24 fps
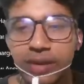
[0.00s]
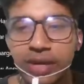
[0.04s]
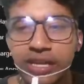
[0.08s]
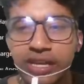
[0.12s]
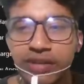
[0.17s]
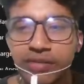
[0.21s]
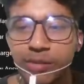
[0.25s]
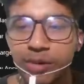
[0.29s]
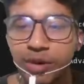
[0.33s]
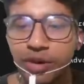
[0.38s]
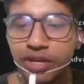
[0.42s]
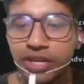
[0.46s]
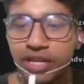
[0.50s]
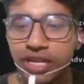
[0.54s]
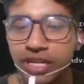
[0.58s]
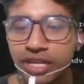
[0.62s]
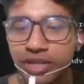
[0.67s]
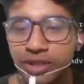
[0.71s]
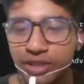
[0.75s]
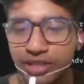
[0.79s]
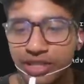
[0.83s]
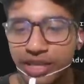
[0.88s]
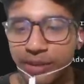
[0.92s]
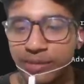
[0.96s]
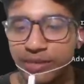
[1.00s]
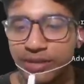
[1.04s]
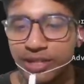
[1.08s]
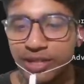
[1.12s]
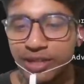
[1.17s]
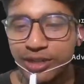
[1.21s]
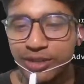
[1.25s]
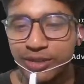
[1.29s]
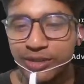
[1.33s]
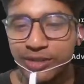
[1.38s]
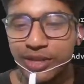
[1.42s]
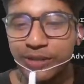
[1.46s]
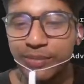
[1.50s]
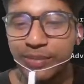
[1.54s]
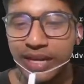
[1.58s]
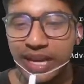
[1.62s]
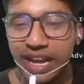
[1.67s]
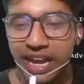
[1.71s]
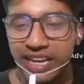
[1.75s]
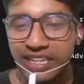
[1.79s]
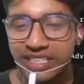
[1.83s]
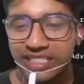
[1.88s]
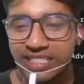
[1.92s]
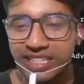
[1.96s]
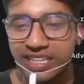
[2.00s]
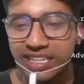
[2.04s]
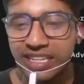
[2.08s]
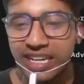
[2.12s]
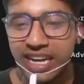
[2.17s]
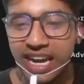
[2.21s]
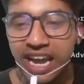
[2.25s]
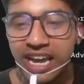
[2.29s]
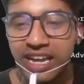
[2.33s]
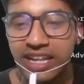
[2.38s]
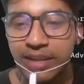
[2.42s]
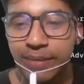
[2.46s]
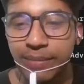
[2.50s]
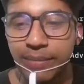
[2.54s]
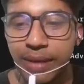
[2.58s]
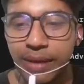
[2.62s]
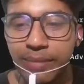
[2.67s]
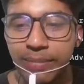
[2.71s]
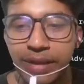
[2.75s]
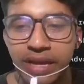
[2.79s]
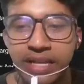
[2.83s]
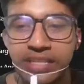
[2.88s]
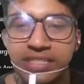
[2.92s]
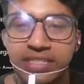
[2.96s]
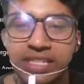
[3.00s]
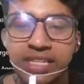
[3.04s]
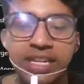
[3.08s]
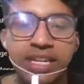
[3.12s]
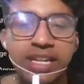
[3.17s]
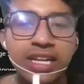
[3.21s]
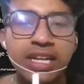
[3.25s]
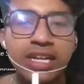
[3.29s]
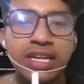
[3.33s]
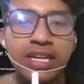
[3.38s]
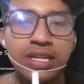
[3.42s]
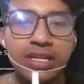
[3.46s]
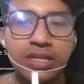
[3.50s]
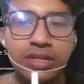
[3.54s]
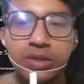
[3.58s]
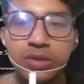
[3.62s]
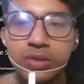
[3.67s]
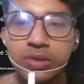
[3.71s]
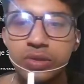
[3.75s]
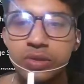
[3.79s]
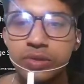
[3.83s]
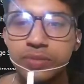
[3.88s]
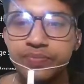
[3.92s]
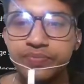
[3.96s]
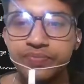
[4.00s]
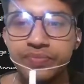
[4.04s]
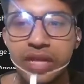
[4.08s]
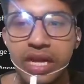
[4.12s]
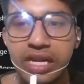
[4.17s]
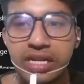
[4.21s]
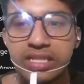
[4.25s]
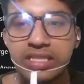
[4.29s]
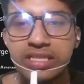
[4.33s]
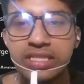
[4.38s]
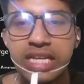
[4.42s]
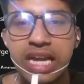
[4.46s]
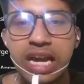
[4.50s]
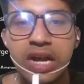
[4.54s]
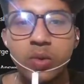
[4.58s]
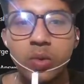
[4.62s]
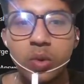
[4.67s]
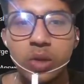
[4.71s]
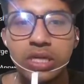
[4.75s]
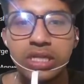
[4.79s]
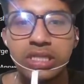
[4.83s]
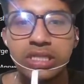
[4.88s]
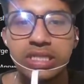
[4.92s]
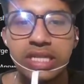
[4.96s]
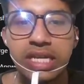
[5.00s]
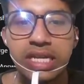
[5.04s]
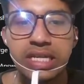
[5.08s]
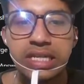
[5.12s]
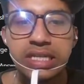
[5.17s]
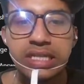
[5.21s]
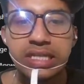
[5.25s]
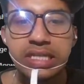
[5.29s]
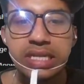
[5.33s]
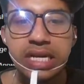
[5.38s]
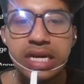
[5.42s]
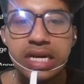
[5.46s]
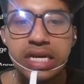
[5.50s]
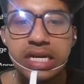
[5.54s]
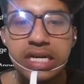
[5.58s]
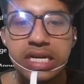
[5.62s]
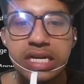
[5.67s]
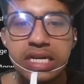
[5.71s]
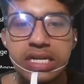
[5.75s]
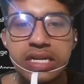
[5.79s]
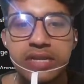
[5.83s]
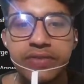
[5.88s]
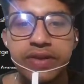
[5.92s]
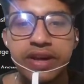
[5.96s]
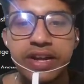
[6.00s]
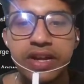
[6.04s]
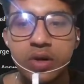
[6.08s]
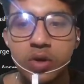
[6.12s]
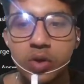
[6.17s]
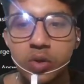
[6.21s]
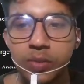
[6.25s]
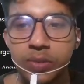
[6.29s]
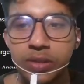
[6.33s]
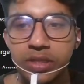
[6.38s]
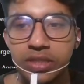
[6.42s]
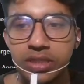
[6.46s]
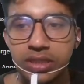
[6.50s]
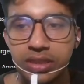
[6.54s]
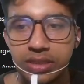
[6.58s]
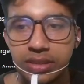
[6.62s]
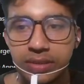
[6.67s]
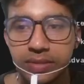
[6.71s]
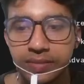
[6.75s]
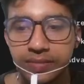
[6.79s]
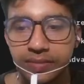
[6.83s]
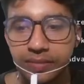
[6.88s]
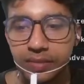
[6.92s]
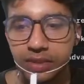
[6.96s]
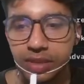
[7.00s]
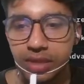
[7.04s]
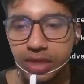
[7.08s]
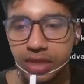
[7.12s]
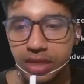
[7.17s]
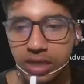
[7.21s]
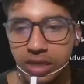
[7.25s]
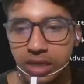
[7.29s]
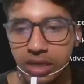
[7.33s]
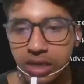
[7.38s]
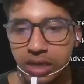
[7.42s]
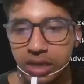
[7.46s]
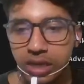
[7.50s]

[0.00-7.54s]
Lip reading: By the way, I'm not a teacher, I'm still student, but I can still try my best to understand what is an event loop is. Okay.